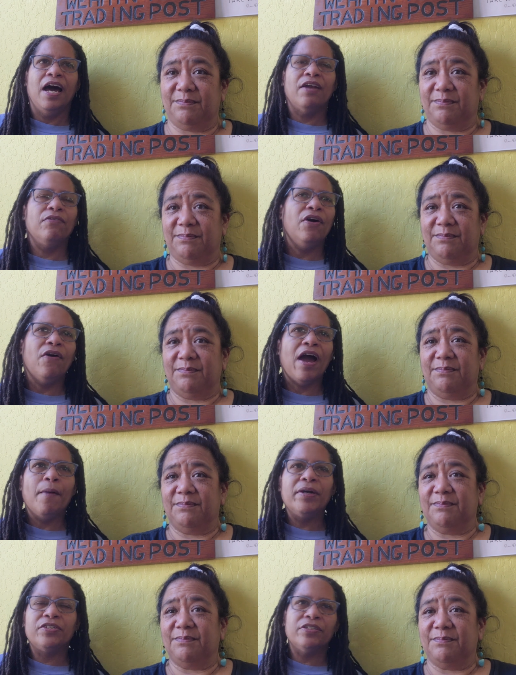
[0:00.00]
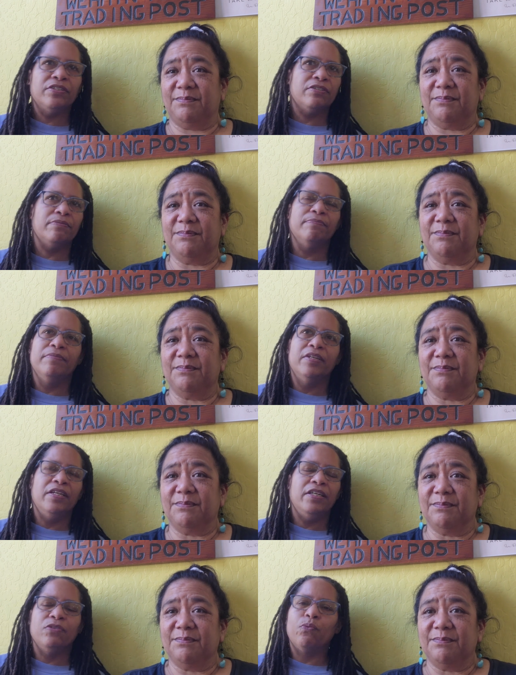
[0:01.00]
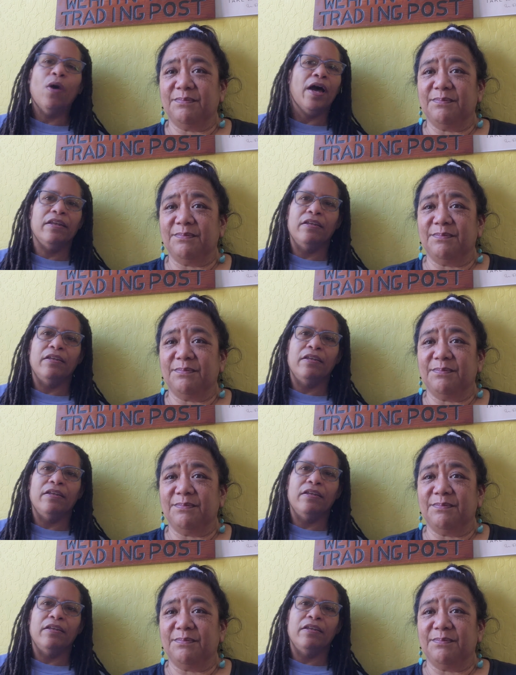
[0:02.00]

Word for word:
Speaker 1: I don't know how much is is what,